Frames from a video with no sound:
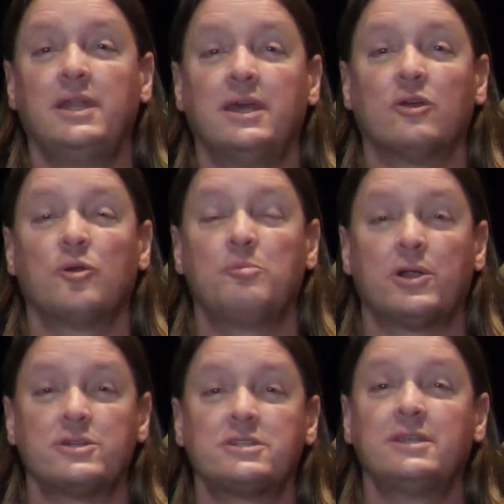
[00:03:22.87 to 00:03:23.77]
here in
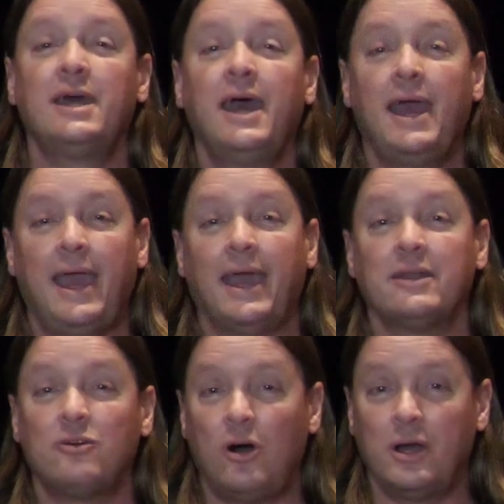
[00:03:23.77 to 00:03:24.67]
person
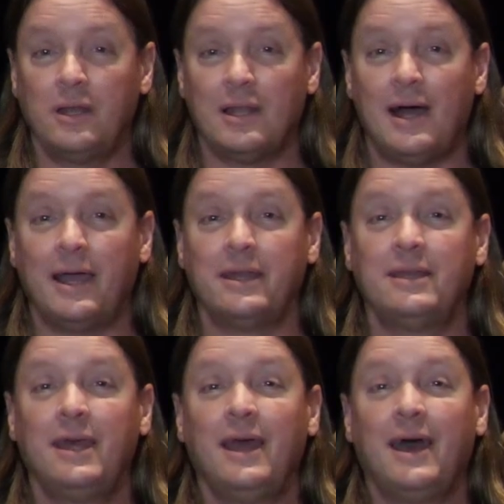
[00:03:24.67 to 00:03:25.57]
and online.